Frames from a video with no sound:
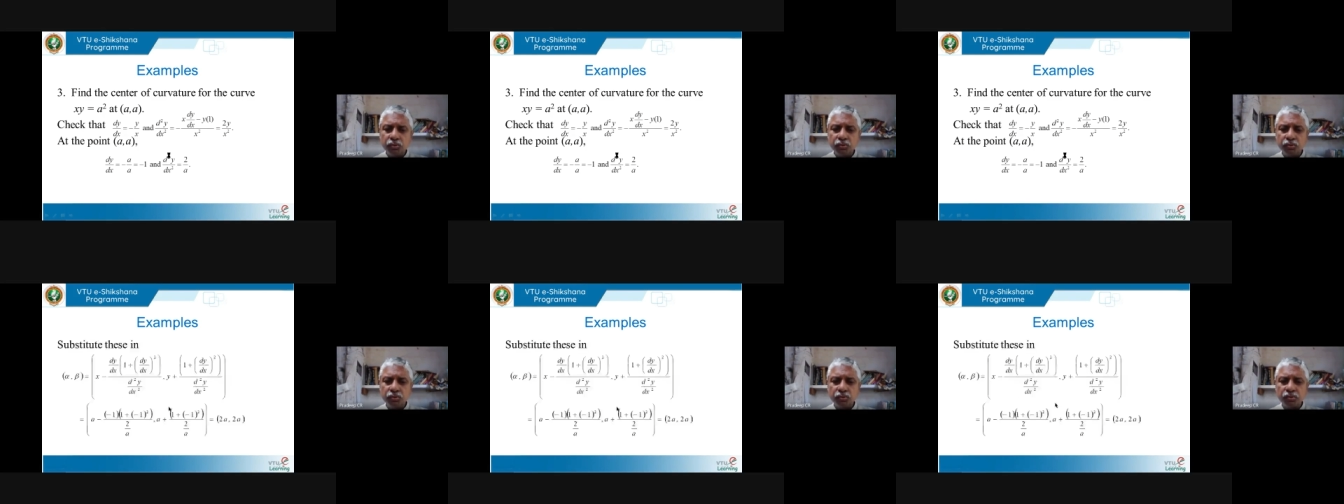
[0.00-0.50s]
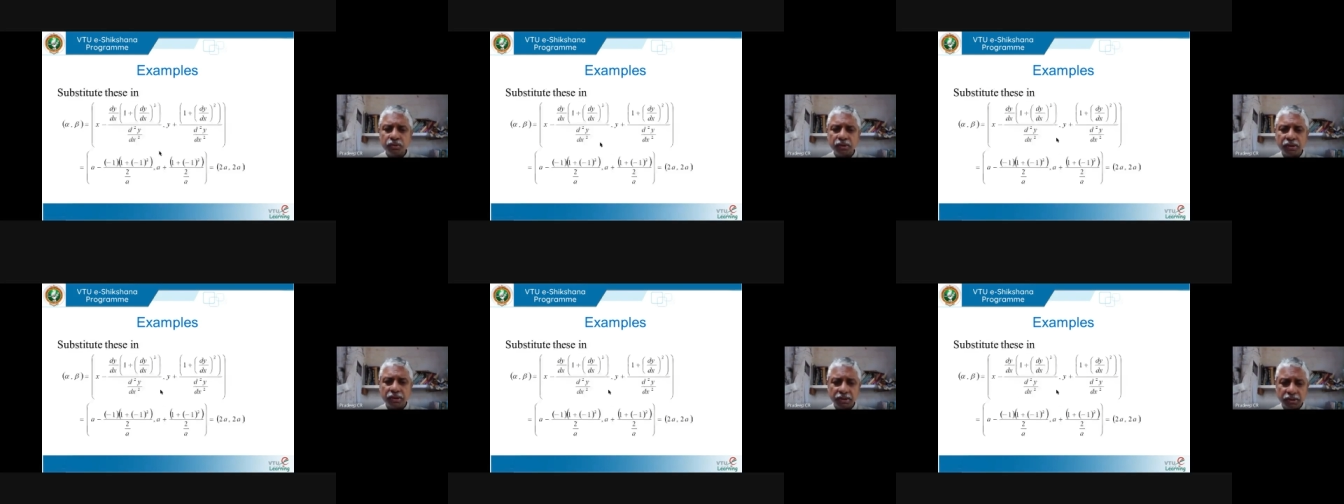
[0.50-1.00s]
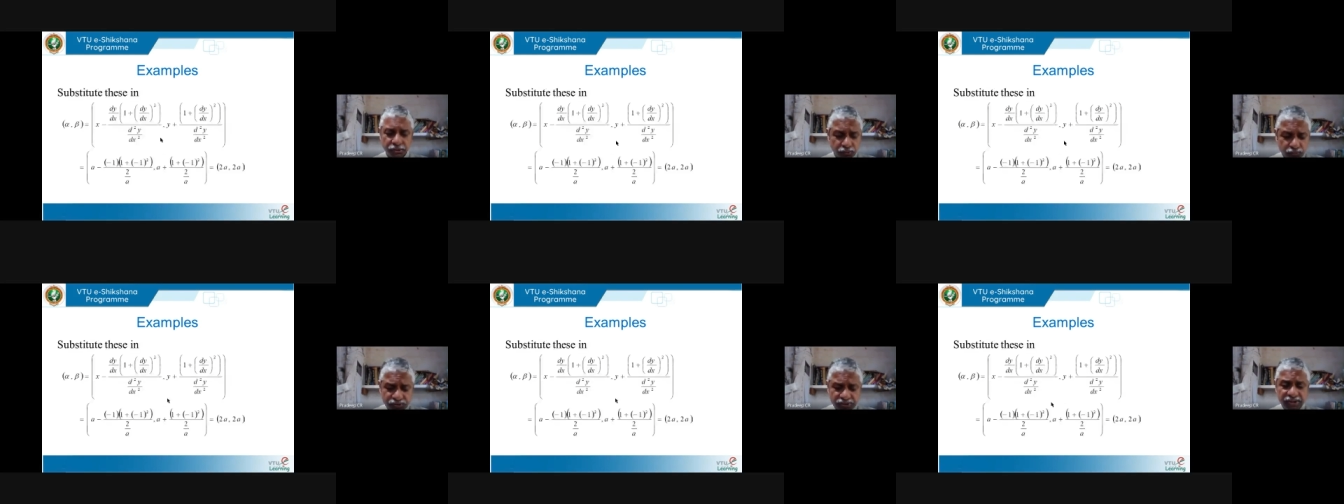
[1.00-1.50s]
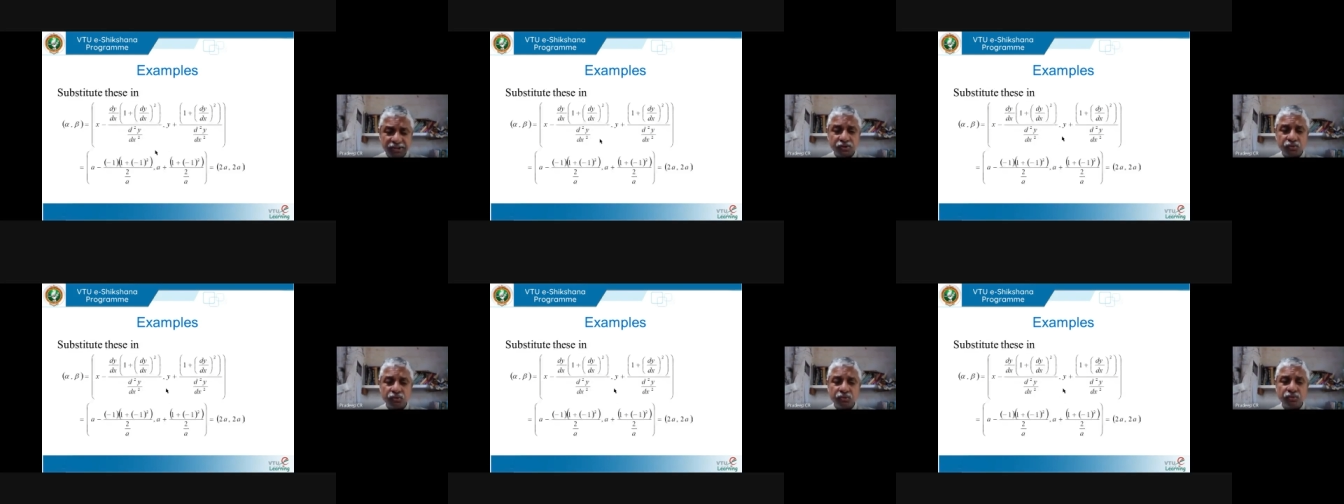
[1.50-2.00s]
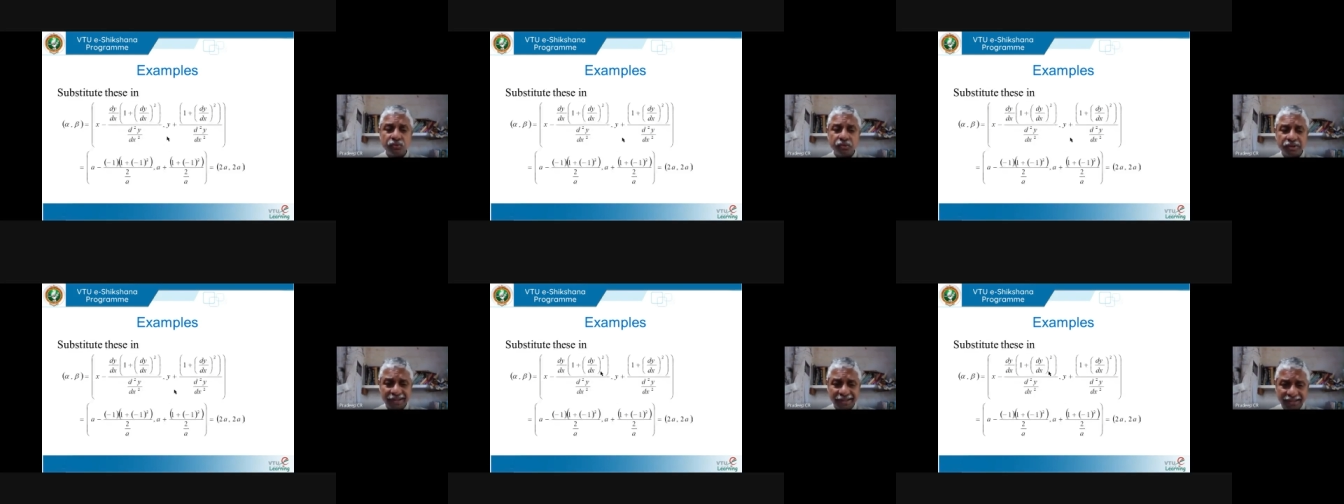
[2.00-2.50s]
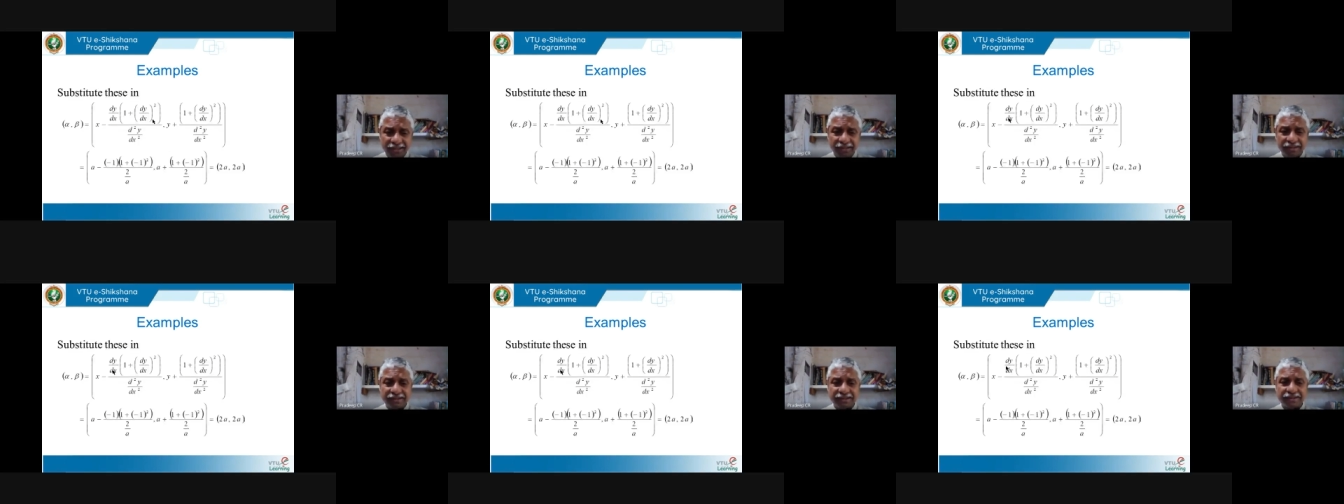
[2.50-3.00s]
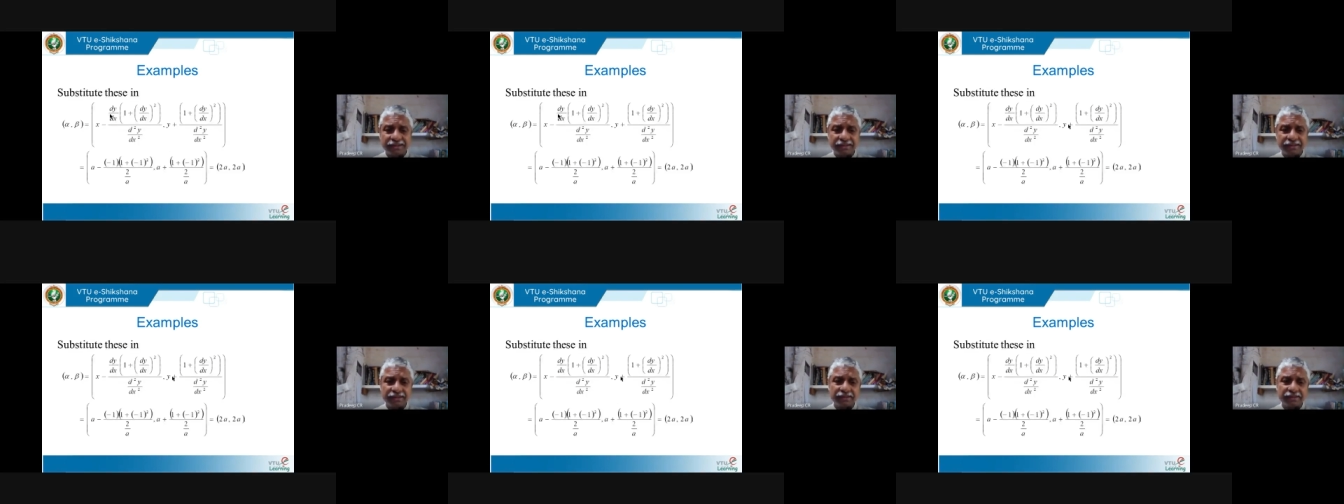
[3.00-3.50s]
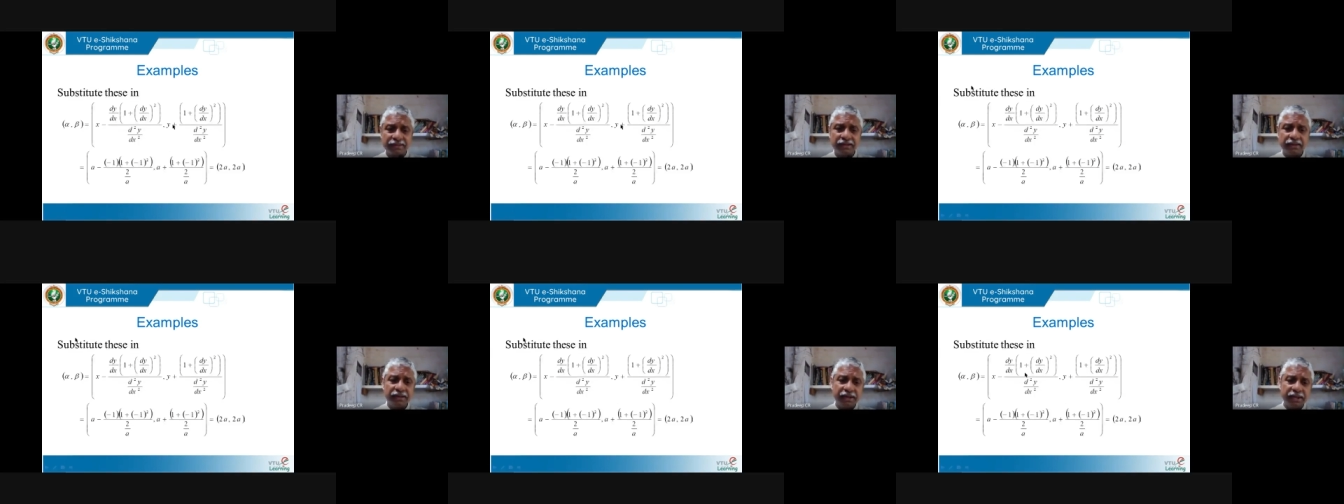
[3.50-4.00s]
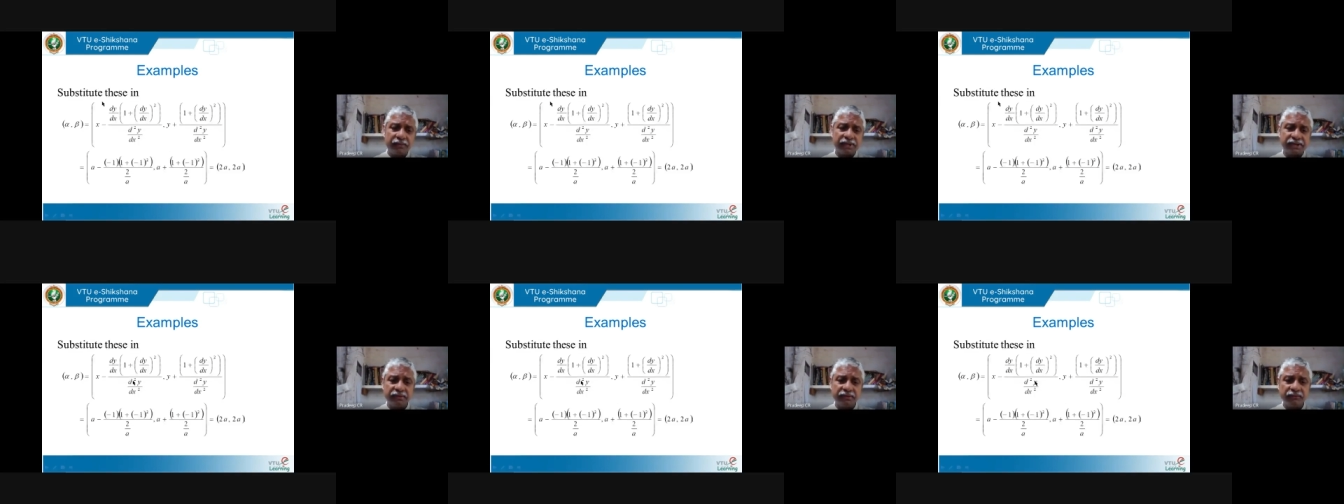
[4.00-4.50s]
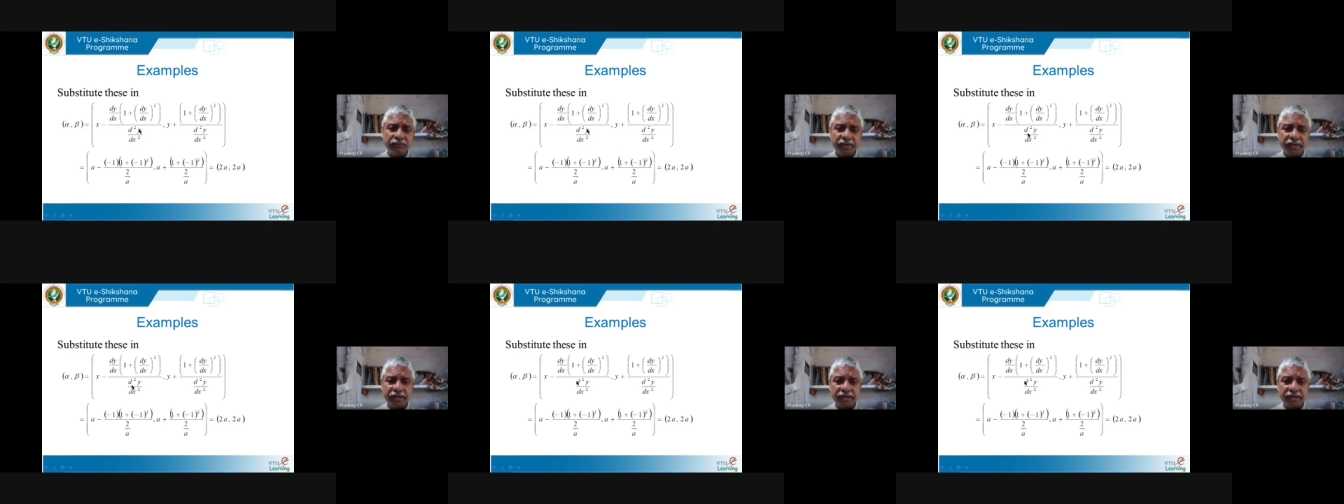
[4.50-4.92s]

to uh, use these two in this equation where